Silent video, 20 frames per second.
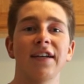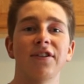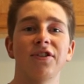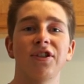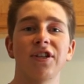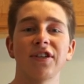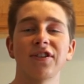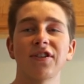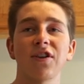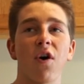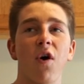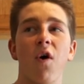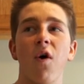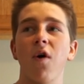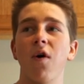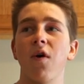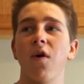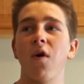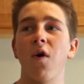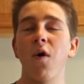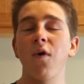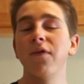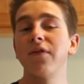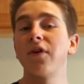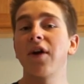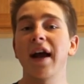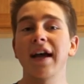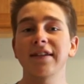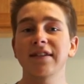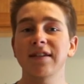just
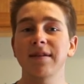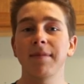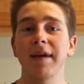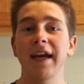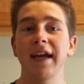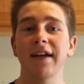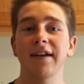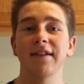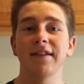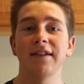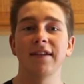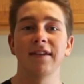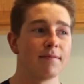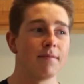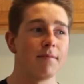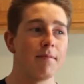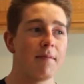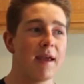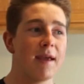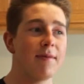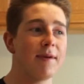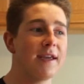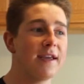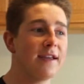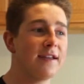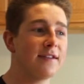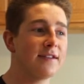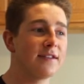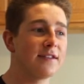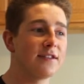overestimate,
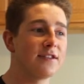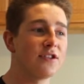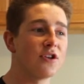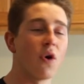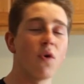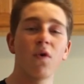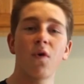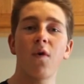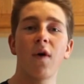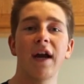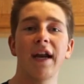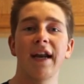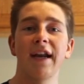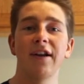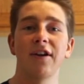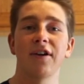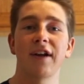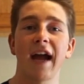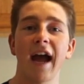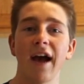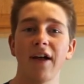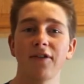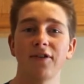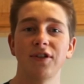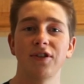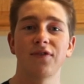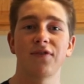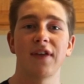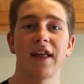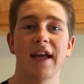maybe don't quite hit your
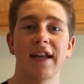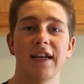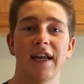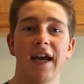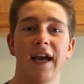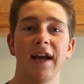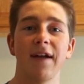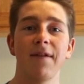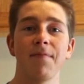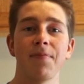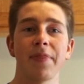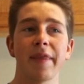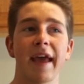calories for that day.